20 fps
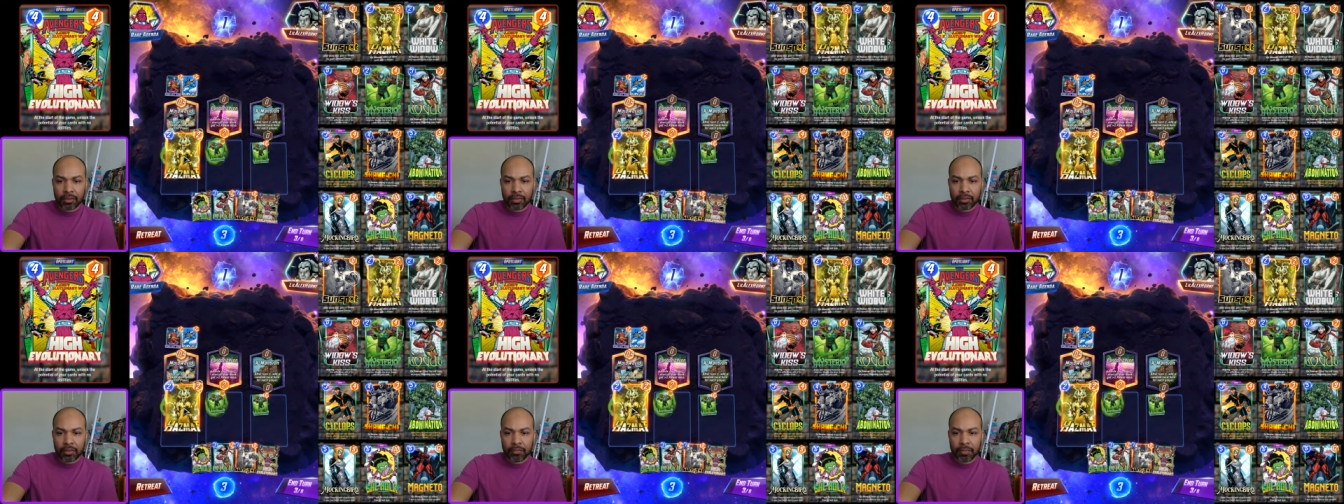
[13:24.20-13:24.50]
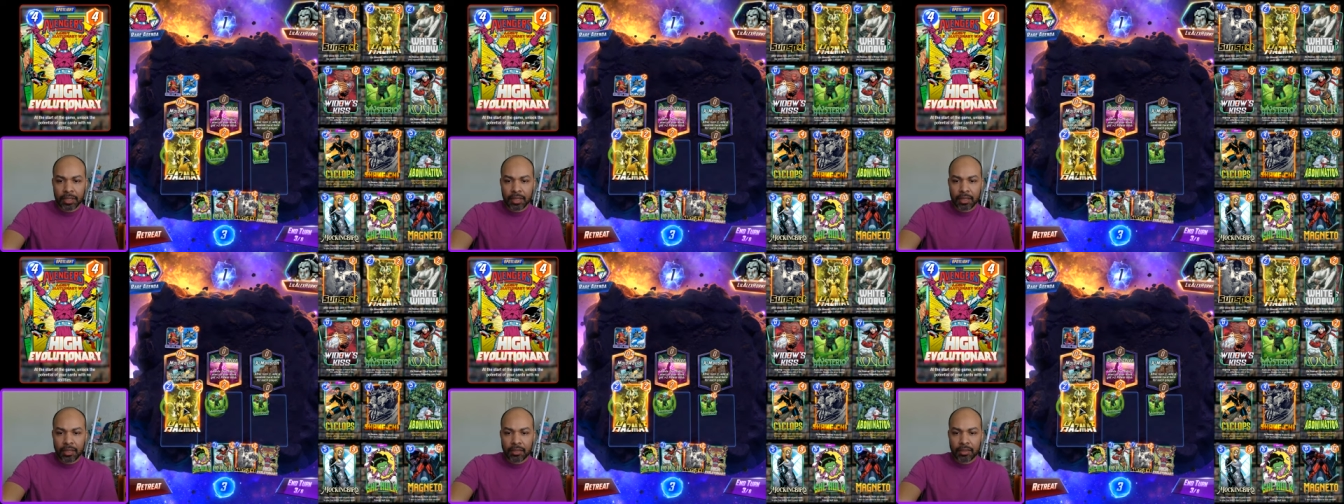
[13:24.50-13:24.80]
So
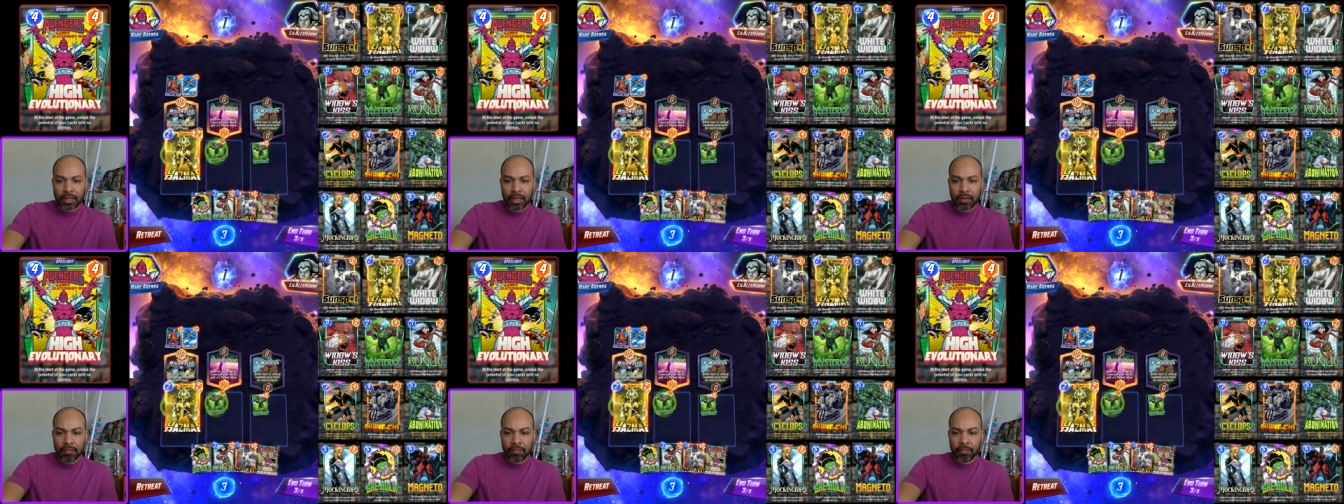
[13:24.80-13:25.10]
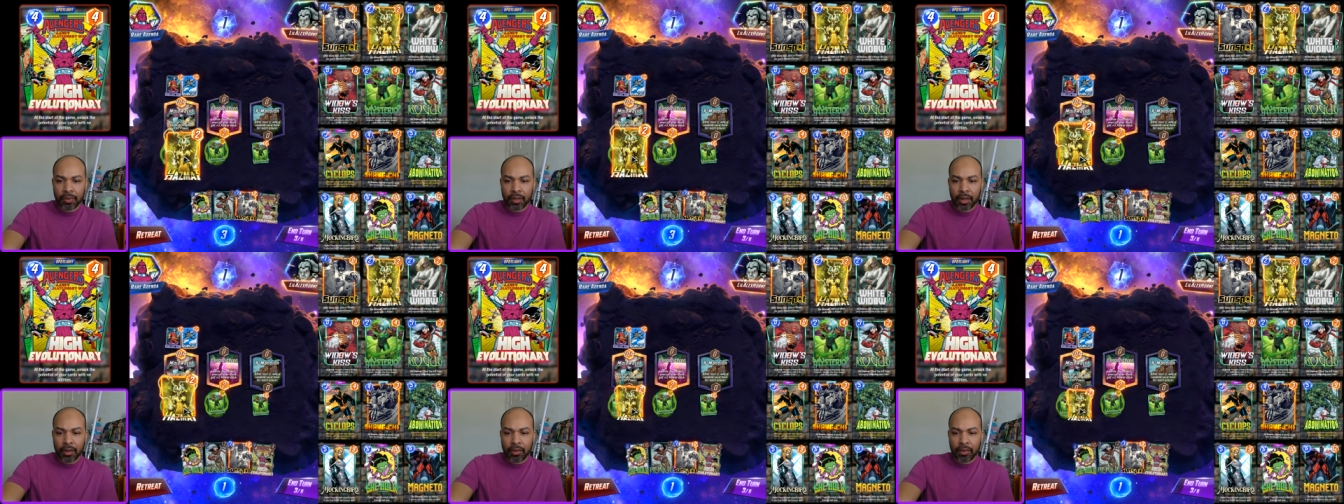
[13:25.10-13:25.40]
because they
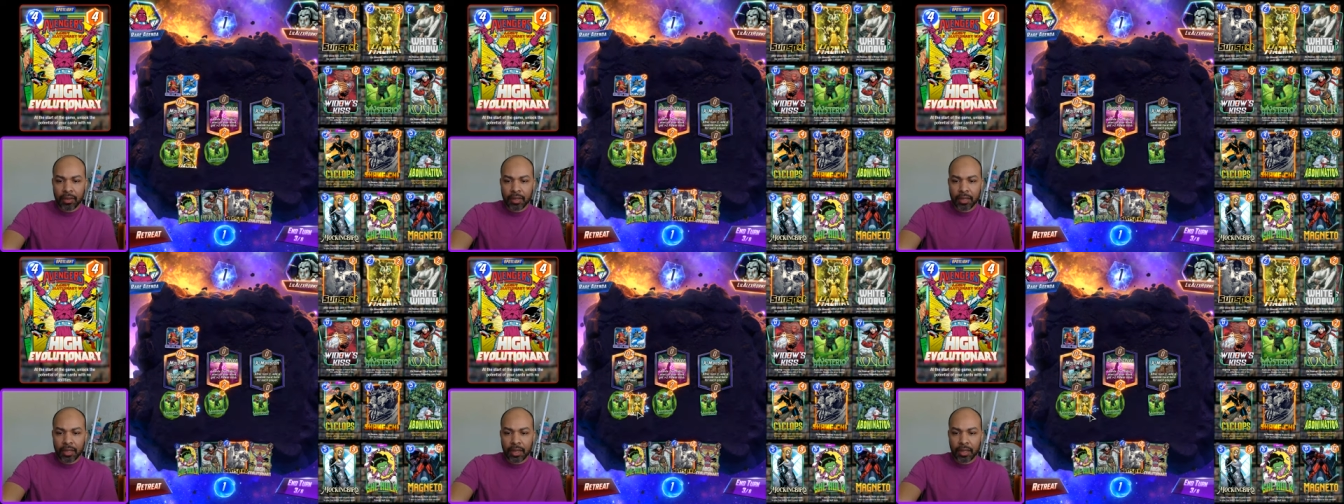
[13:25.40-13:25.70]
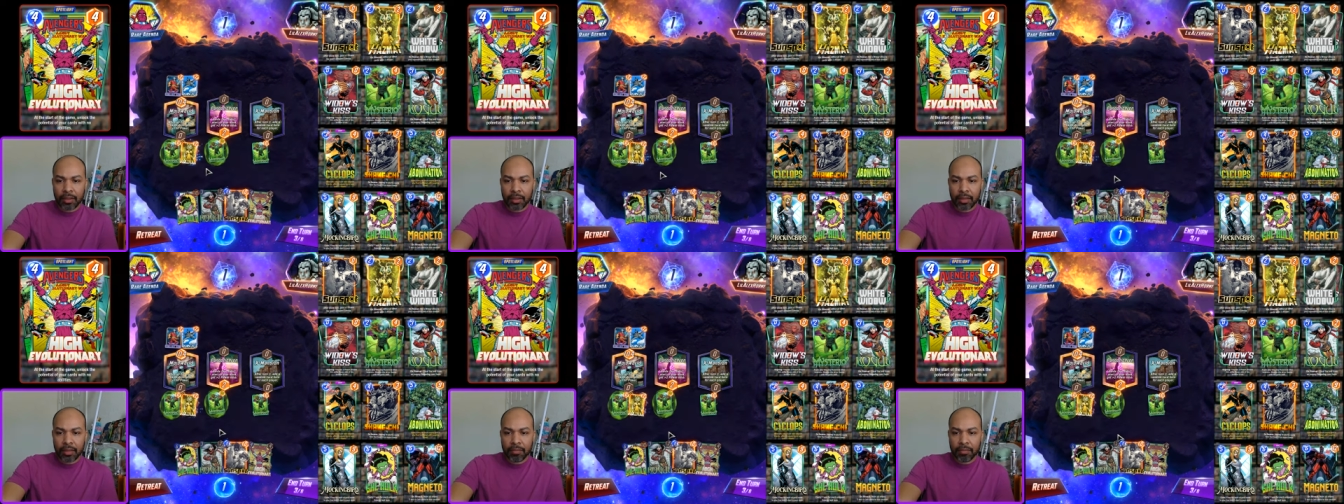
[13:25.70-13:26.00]
have priority,
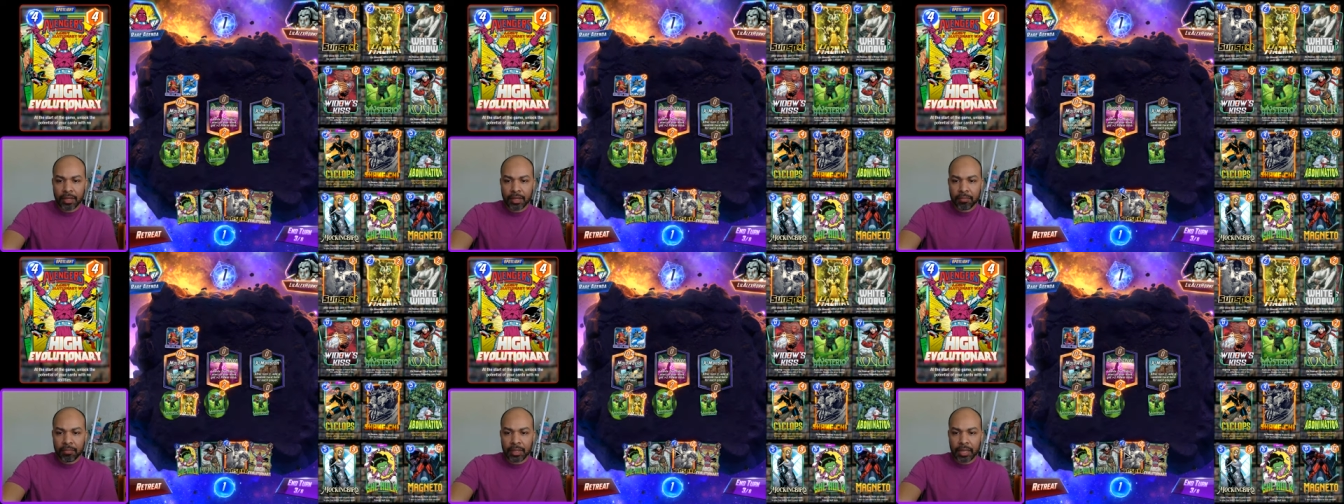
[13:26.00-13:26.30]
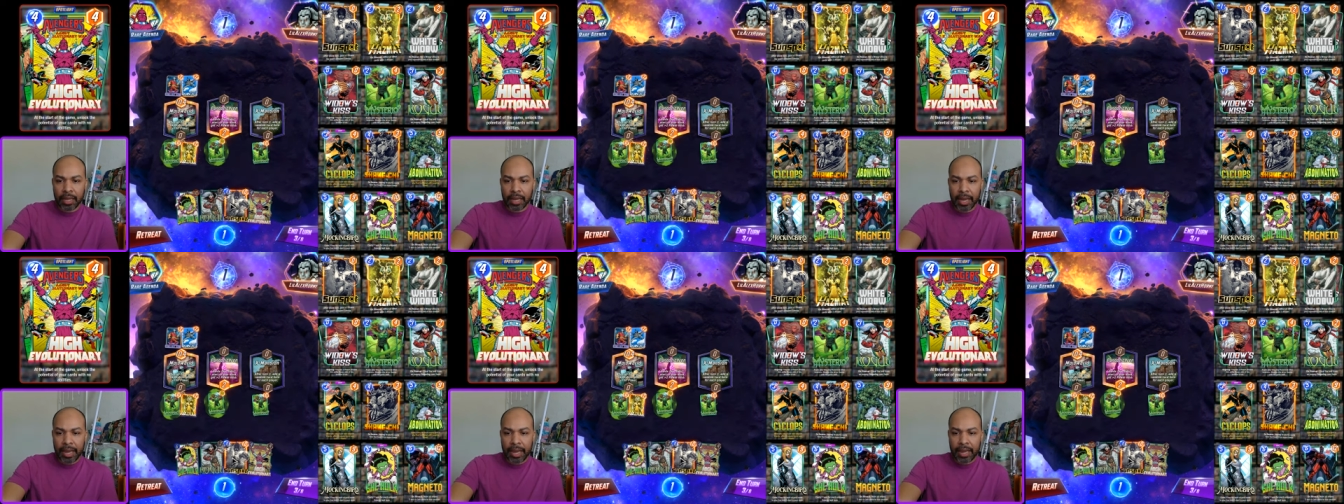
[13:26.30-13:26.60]
I think I'm going to
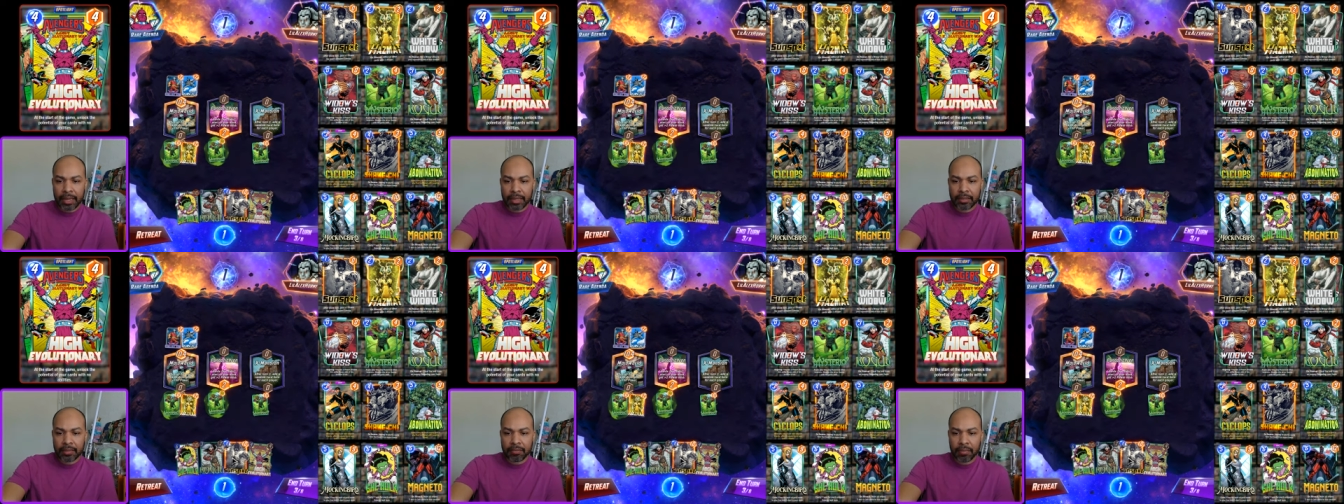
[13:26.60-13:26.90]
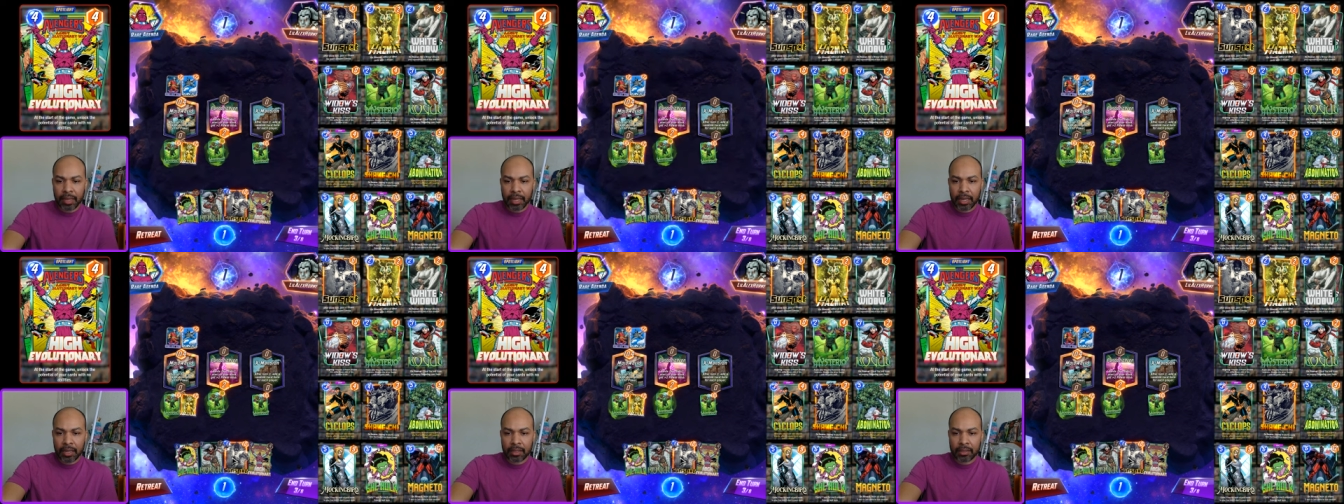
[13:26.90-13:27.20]
play
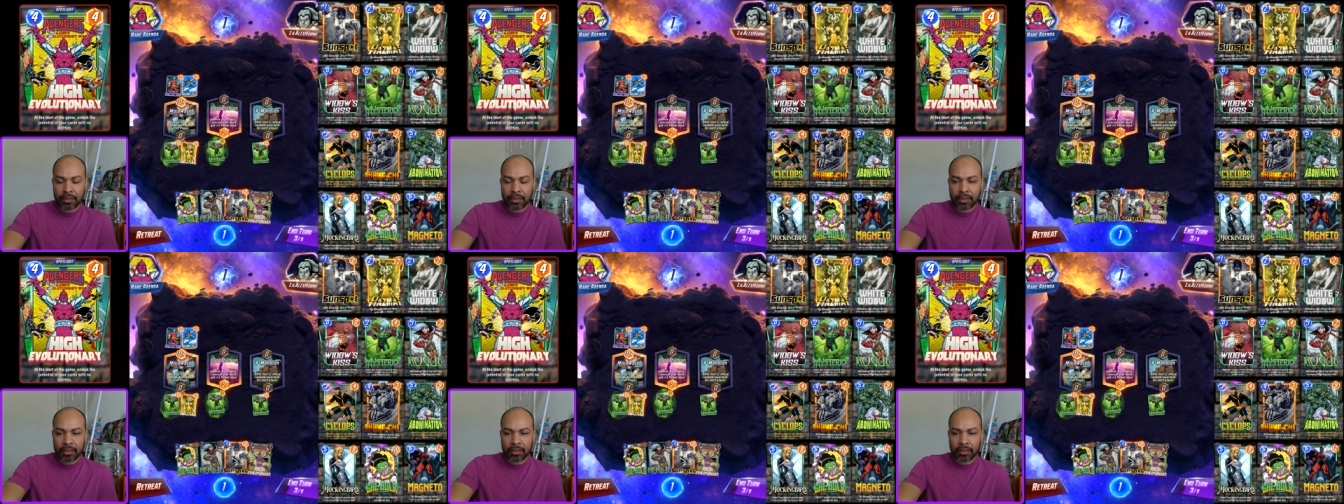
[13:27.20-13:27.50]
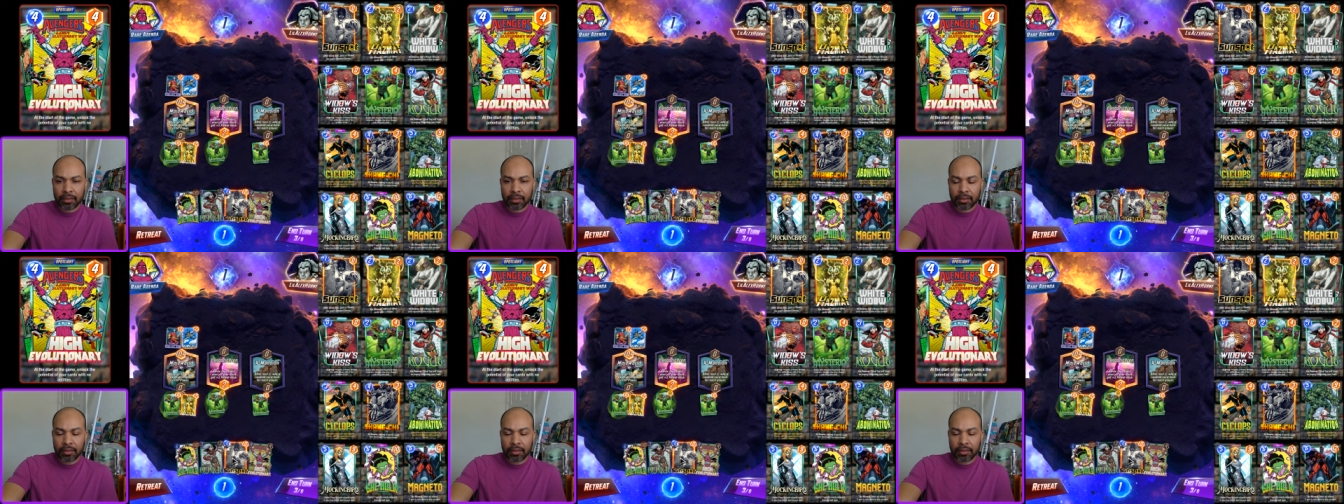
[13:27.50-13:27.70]
Hazmat